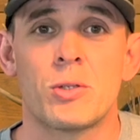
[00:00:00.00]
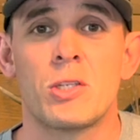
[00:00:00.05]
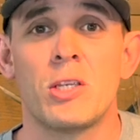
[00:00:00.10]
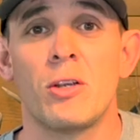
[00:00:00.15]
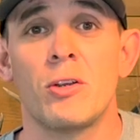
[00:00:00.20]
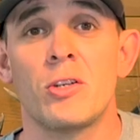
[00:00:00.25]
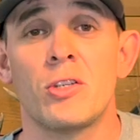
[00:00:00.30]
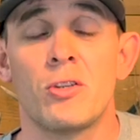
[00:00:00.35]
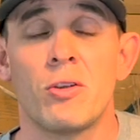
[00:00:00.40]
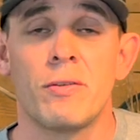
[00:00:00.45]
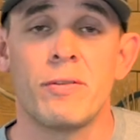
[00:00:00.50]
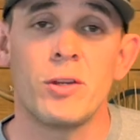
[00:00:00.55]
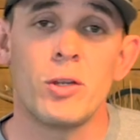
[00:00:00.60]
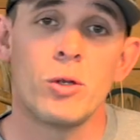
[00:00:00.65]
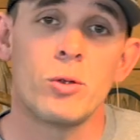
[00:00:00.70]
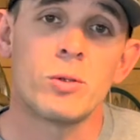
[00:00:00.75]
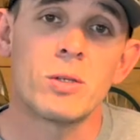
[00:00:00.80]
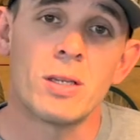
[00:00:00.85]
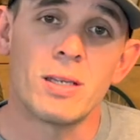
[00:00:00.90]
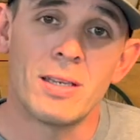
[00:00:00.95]
Series
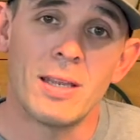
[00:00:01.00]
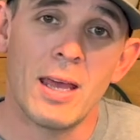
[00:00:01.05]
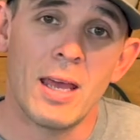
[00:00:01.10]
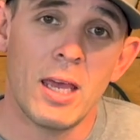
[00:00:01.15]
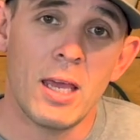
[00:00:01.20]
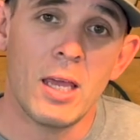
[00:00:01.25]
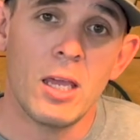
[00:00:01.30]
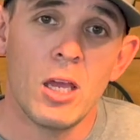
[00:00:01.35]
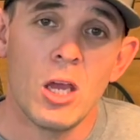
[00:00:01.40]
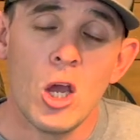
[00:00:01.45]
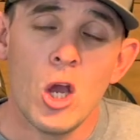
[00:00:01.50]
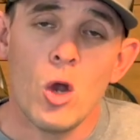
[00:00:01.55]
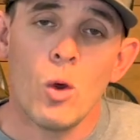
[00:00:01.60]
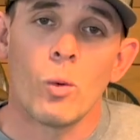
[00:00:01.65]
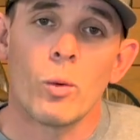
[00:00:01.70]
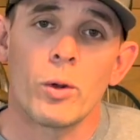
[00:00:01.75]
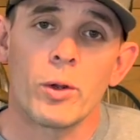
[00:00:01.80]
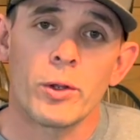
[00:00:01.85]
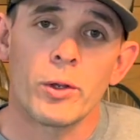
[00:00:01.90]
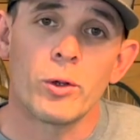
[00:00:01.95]
Review. Today,
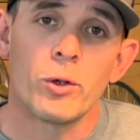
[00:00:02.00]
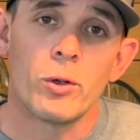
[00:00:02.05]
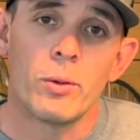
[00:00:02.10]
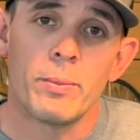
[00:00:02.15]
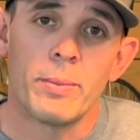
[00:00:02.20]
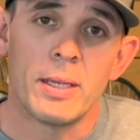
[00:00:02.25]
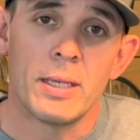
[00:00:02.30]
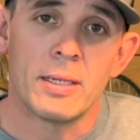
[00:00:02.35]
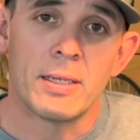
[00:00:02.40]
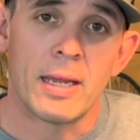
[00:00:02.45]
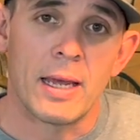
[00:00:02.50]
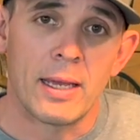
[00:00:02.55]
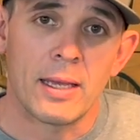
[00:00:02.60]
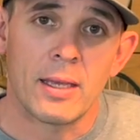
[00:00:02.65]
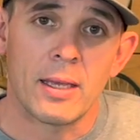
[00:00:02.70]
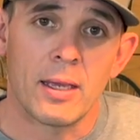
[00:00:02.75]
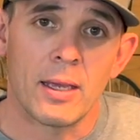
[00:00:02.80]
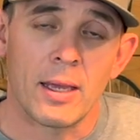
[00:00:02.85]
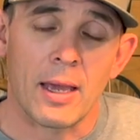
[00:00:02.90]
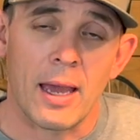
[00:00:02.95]
we're going to be
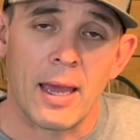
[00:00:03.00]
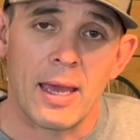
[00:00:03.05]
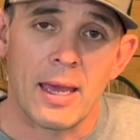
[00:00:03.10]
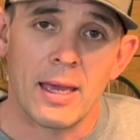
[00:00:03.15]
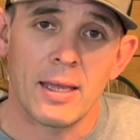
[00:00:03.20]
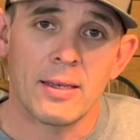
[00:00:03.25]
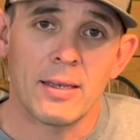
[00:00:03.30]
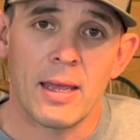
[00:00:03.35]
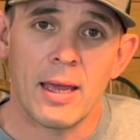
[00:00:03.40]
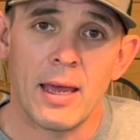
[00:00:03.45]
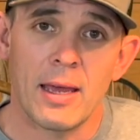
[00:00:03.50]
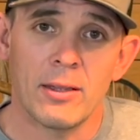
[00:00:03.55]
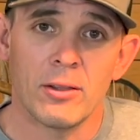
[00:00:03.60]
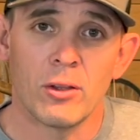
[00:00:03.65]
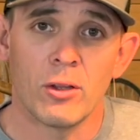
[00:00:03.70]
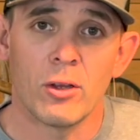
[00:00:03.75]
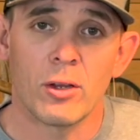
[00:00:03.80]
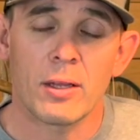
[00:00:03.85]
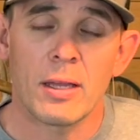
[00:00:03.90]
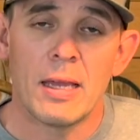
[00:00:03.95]
taking a head-to-head
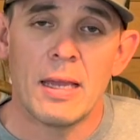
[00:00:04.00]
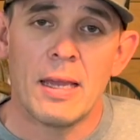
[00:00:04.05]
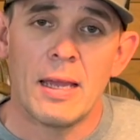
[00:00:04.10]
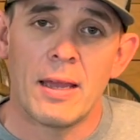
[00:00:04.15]
look